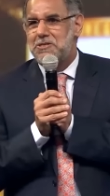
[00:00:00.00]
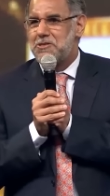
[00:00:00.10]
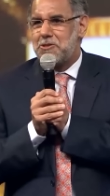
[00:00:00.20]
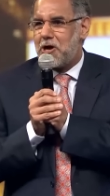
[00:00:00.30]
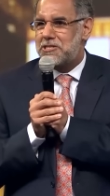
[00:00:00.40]

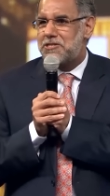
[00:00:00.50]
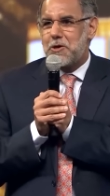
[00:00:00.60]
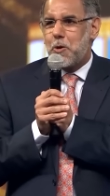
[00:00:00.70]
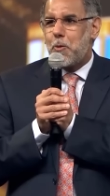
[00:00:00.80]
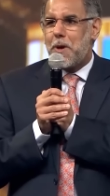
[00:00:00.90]
not
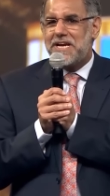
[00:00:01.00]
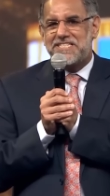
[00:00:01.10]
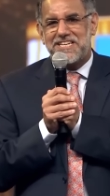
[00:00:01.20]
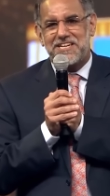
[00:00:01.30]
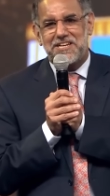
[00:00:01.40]

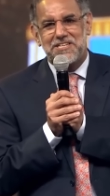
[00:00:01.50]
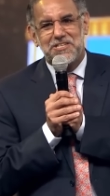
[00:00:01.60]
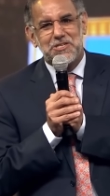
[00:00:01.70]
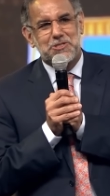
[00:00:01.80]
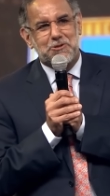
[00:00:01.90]
waiting
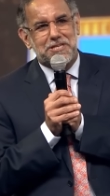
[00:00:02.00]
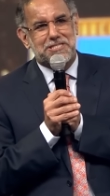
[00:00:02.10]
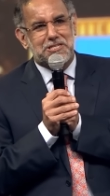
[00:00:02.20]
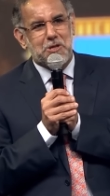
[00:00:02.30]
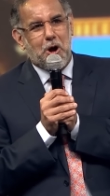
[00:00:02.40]
to
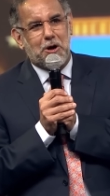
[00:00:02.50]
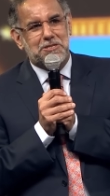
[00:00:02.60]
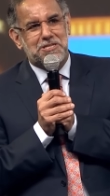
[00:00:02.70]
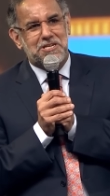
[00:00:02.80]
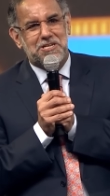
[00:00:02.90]
listen
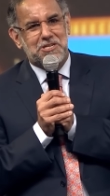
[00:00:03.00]
on